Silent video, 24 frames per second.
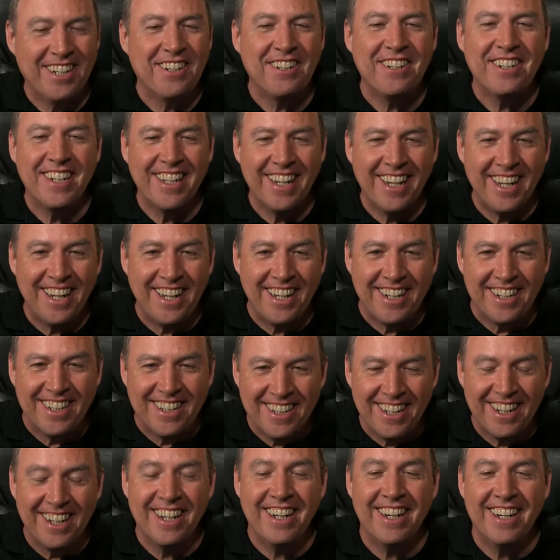know,
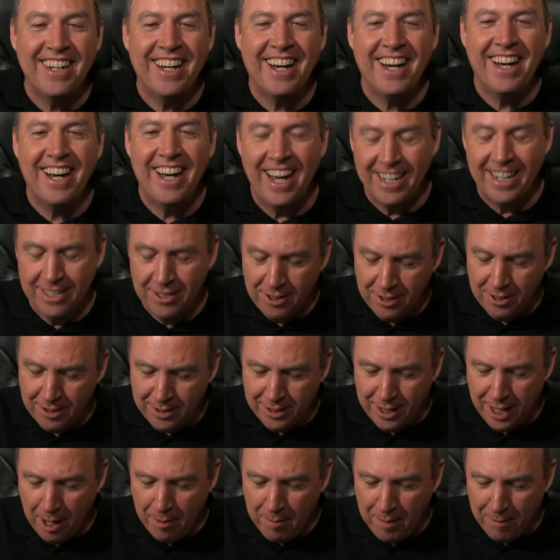EAT. I, I, hadn't
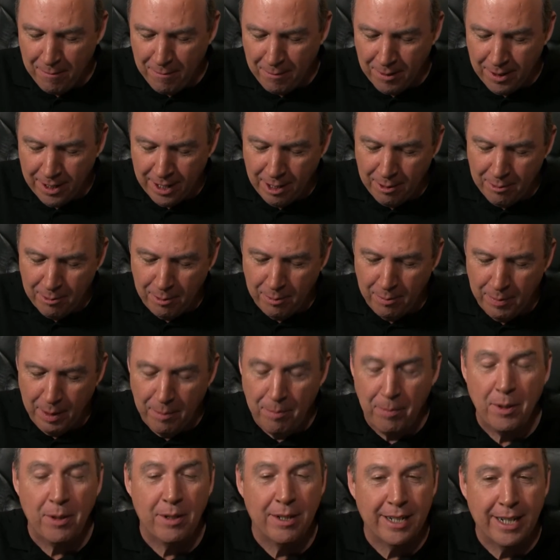heard that before, and I will be
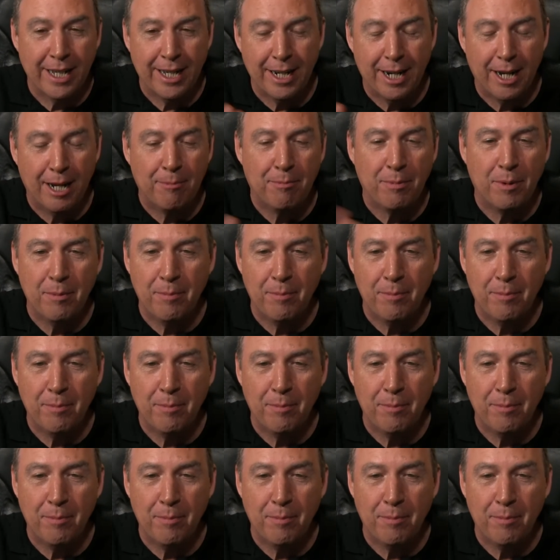pulling that up.